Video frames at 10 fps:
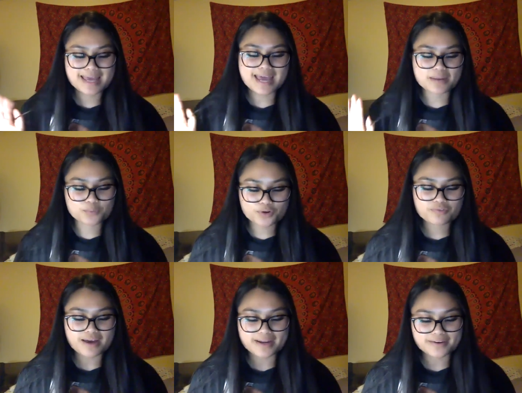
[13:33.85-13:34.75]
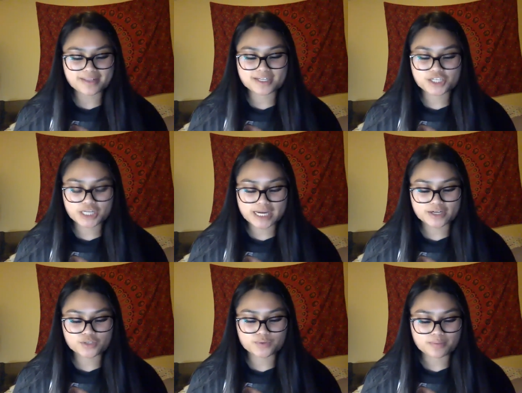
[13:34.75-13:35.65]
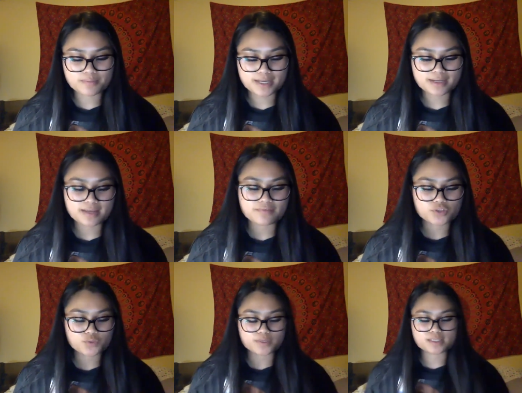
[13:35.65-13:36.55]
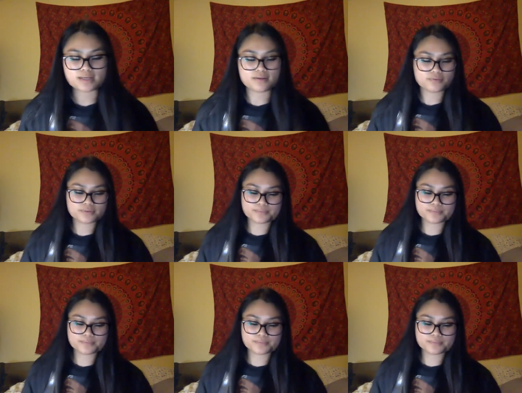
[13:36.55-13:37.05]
And more flattered than she cared to admit, even to herself.